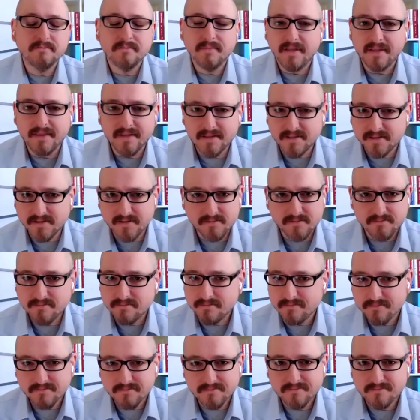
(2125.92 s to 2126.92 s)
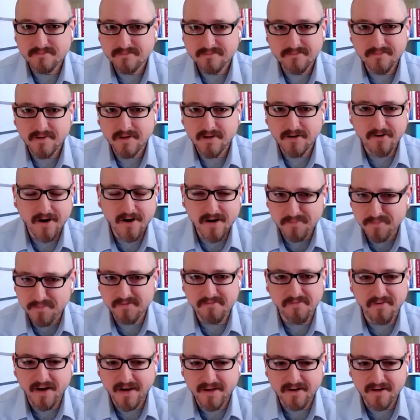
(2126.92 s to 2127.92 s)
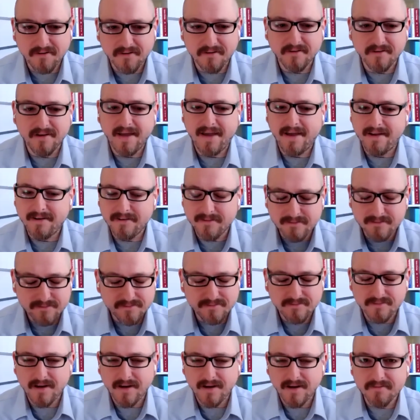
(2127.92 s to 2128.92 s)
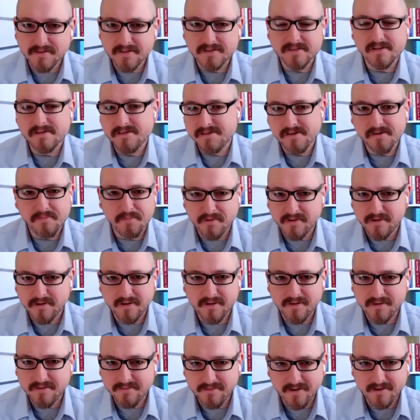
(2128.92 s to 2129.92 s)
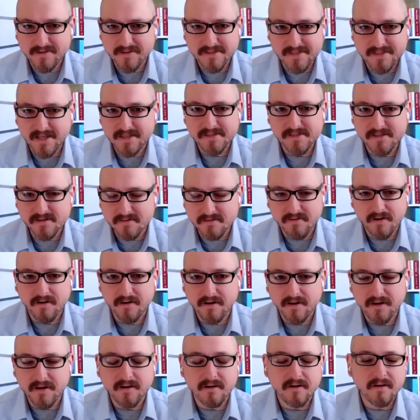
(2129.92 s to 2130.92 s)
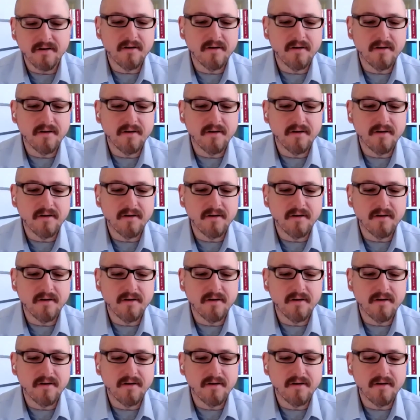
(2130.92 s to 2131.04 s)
in this incredibly vital and obviously geopolitically very sensitive area.